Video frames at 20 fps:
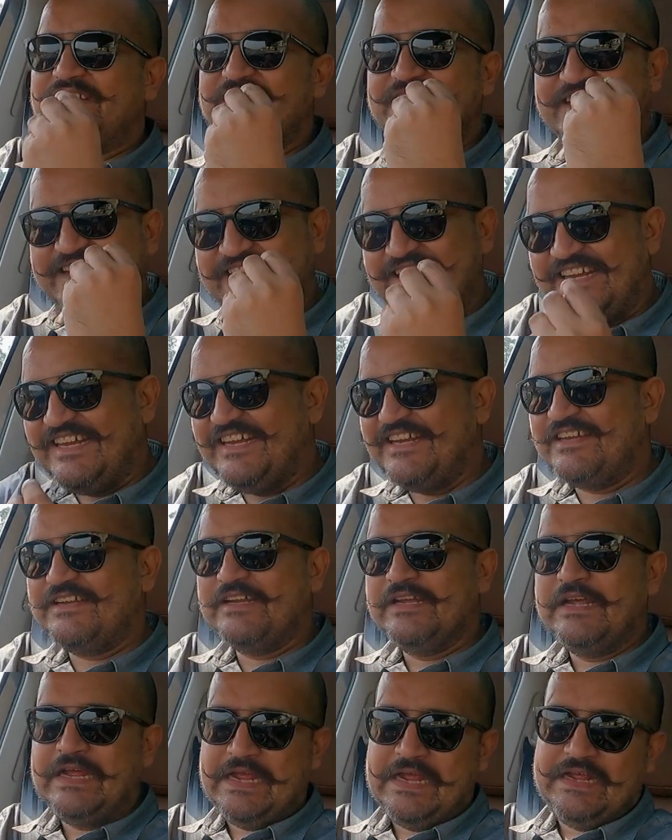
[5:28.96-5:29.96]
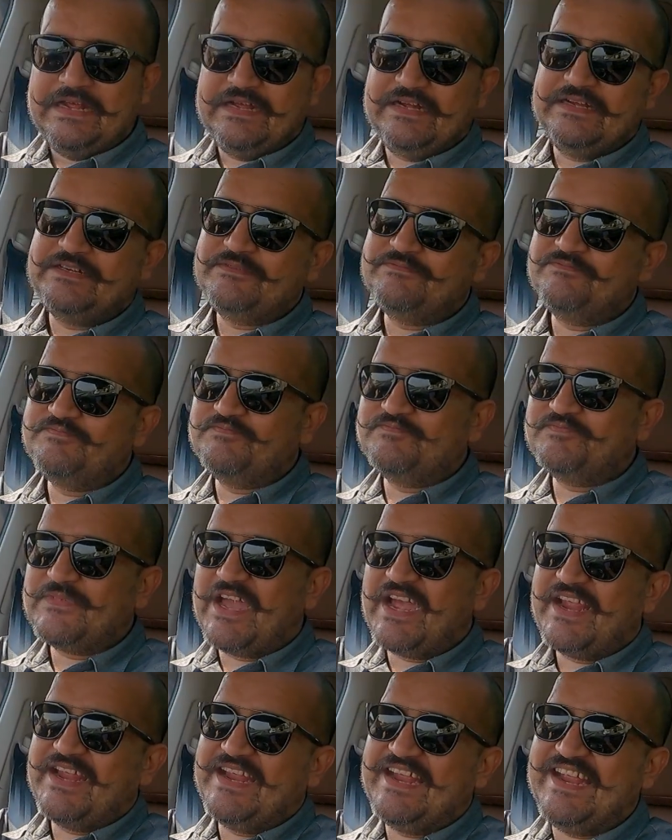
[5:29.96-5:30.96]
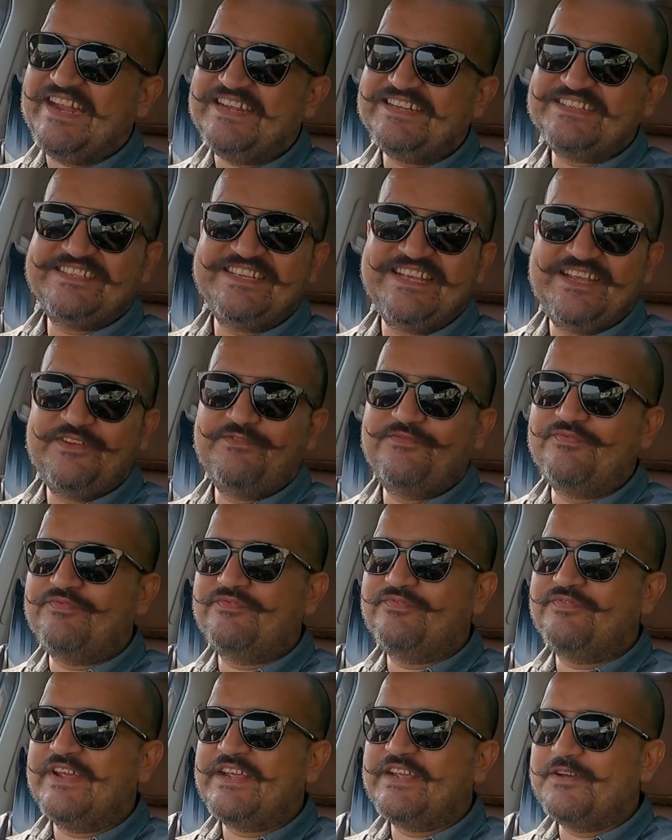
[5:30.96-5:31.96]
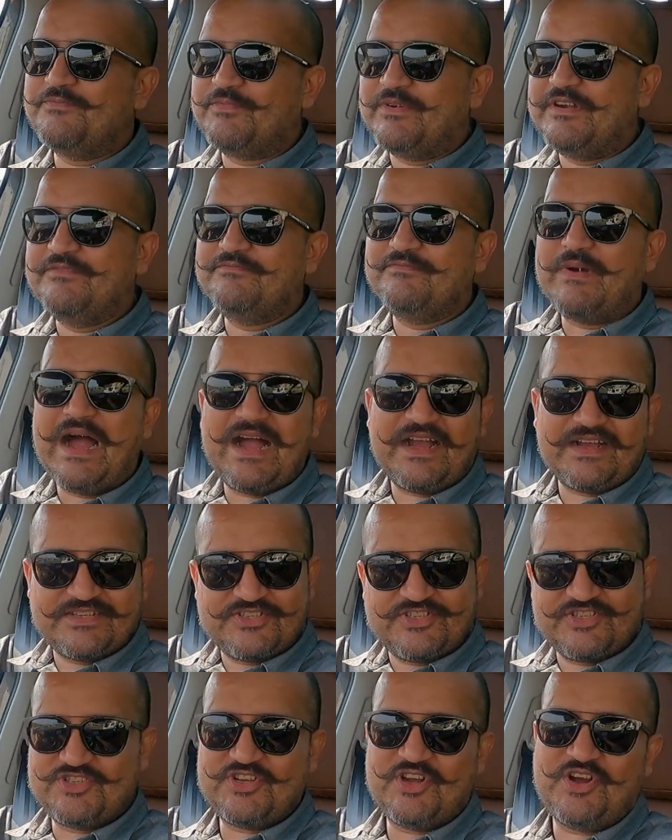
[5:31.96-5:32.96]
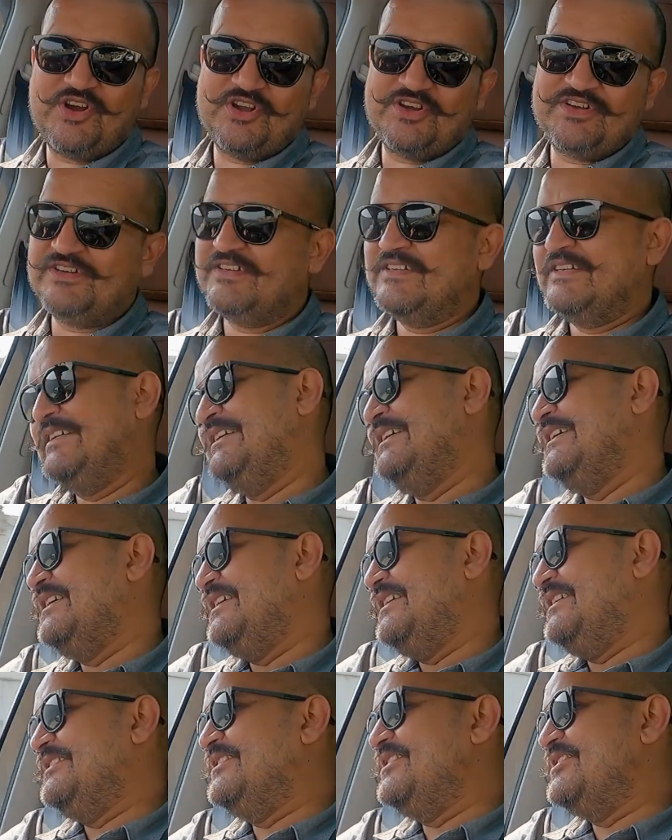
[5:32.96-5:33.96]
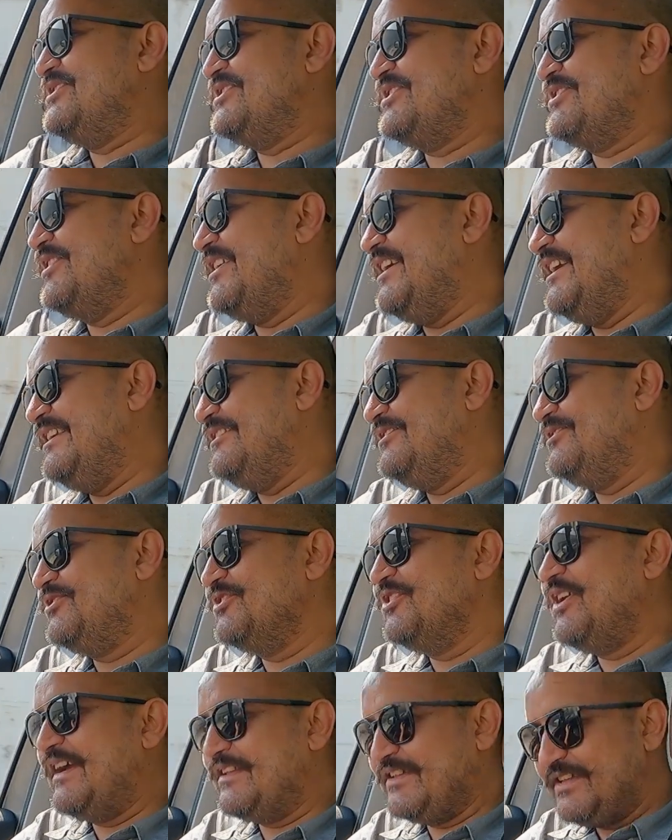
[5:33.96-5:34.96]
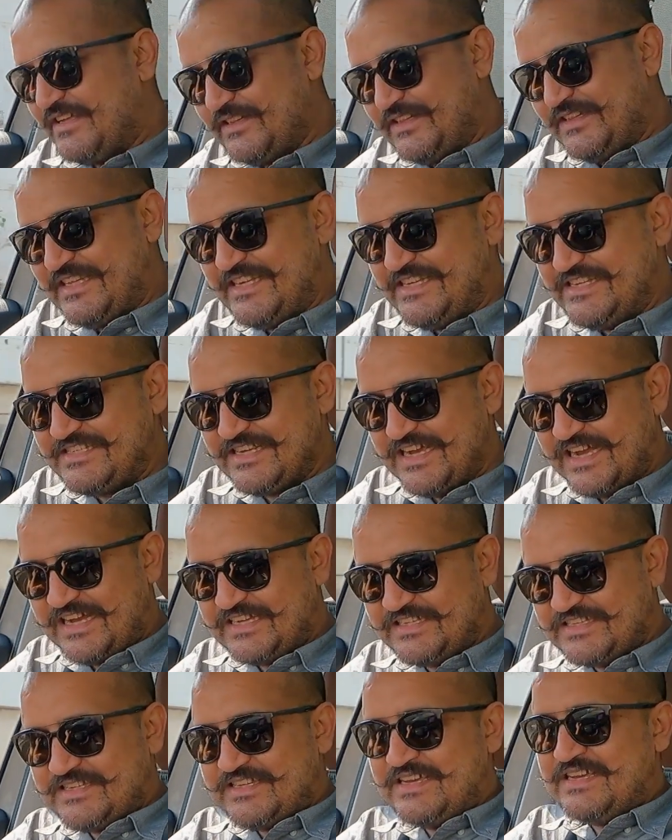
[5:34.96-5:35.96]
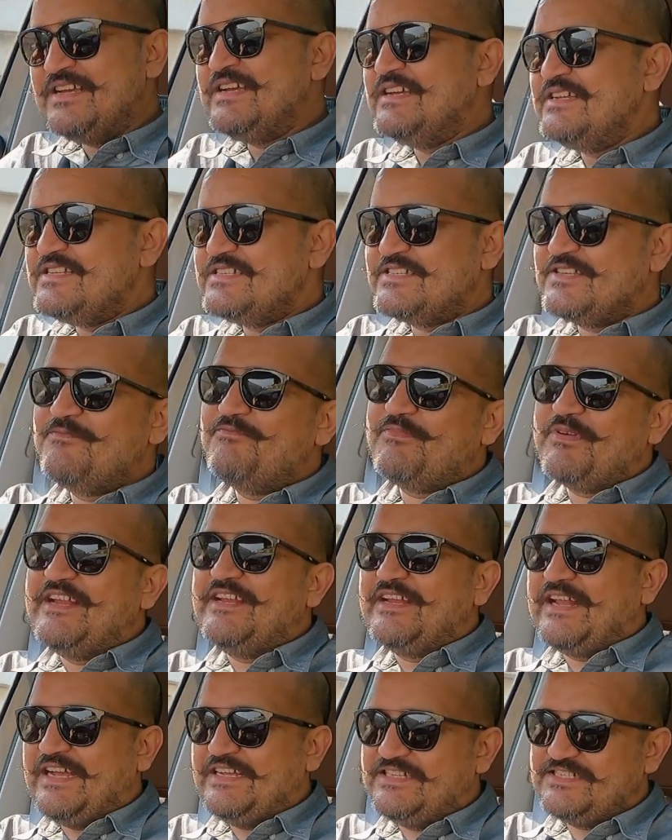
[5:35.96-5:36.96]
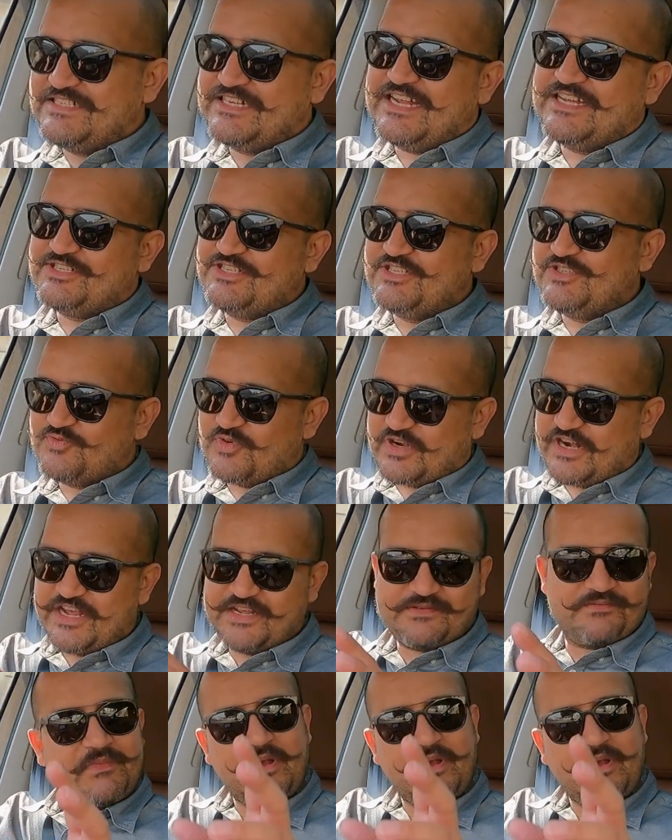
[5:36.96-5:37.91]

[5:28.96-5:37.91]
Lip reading: with the heat, I hate seeing fingerprint marks on the screen. So I think these are simply nice touches. What I